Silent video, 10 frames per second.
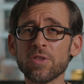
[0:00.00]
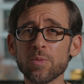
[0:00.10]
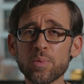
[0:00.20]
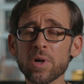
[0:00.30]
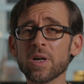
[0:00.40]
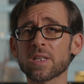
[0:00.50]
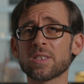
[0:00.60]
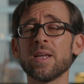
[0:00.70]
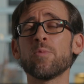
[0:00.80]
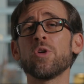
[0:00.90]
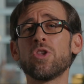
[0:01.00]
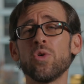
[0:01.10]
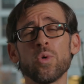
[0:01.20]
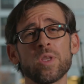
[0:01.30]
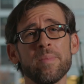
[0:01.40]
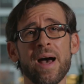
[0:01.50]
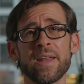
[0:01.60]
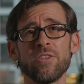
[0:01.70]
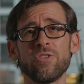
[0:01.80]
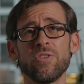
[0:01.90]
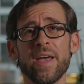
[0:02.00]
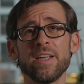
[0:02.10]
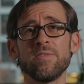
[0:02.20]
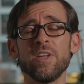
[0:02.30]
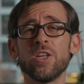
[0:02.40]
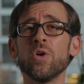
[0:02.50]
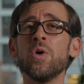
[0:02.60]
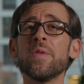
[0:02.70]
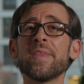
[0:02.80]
the products that we talked about in today's video,